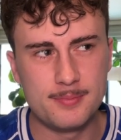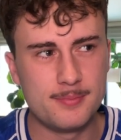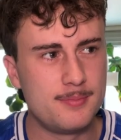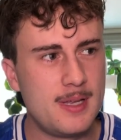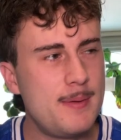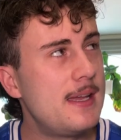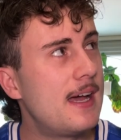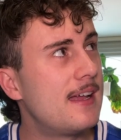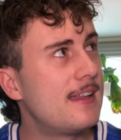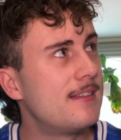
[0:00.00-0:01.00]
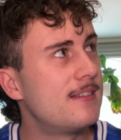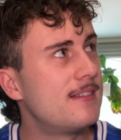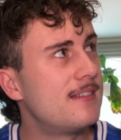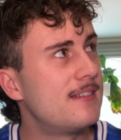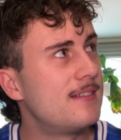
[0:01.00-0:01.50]
Maybe
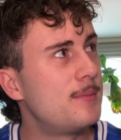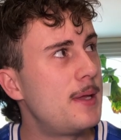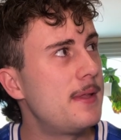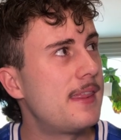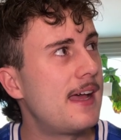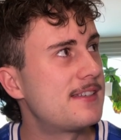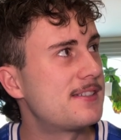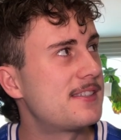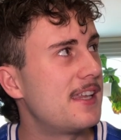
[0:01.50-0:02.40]
that's just